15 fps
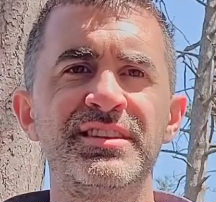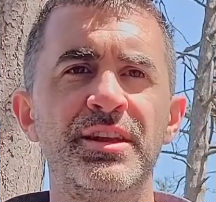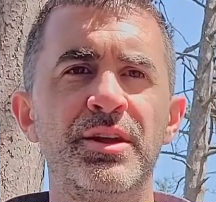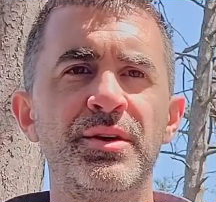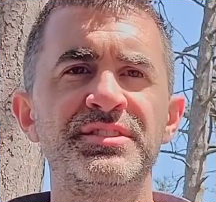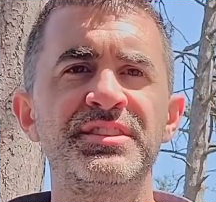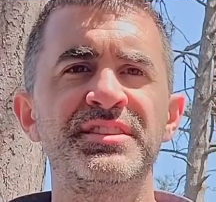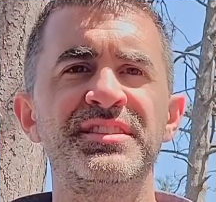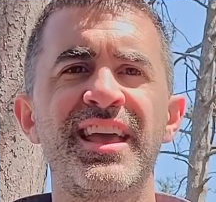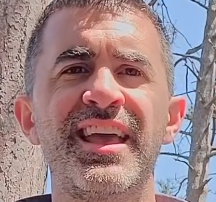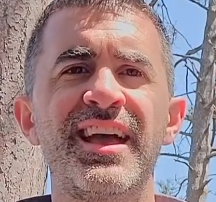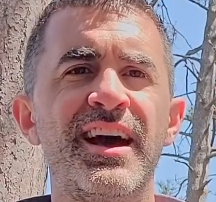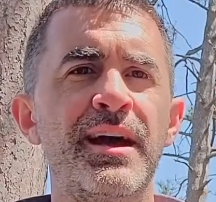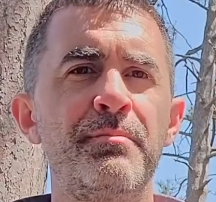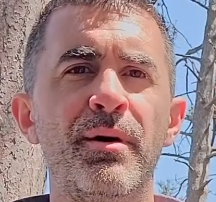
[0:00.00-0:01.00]
You know, is this
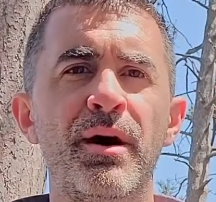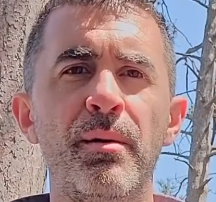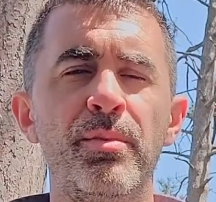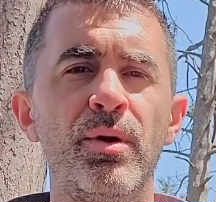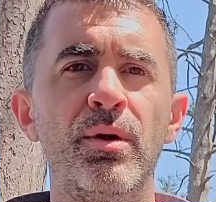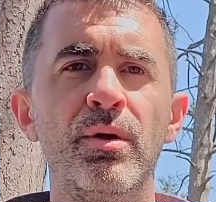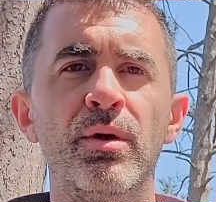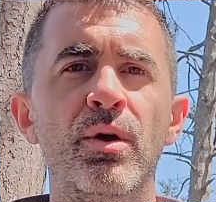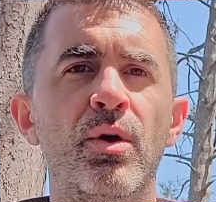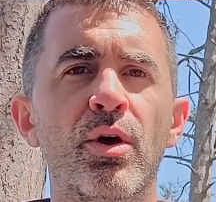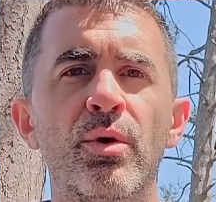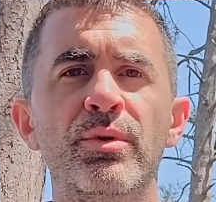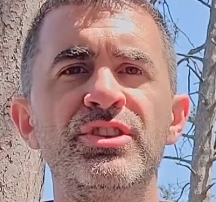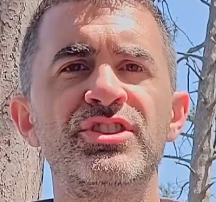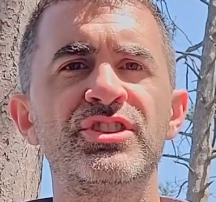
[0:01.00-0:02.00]
AI bubble,
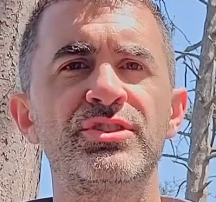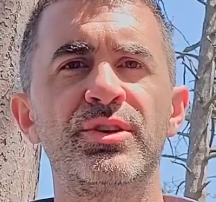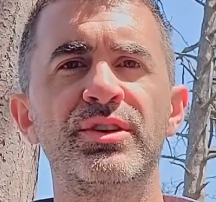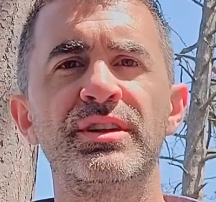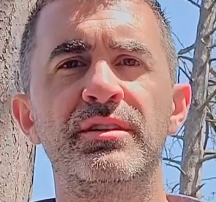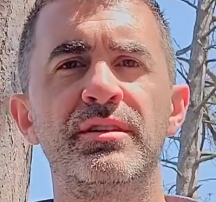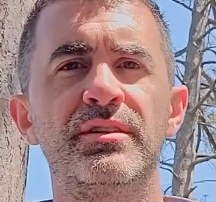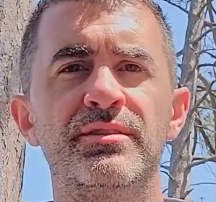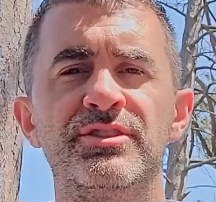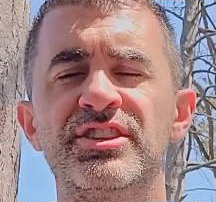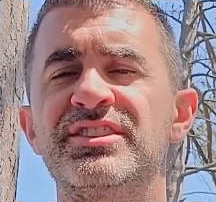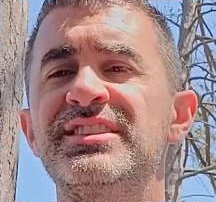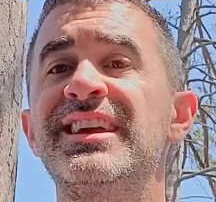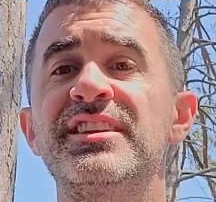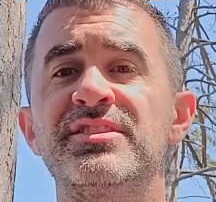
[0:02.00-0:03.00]
or are we just looking,
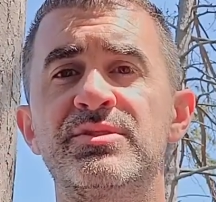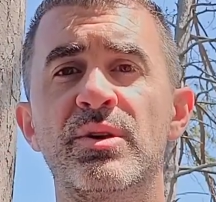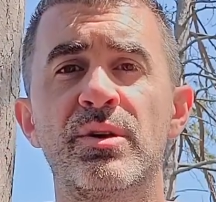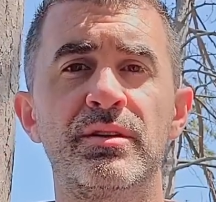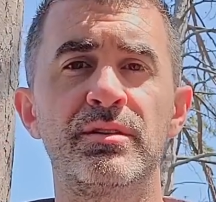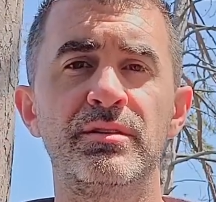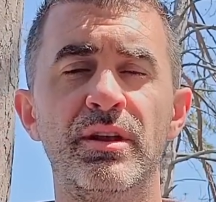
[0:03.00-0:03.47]
just getting started?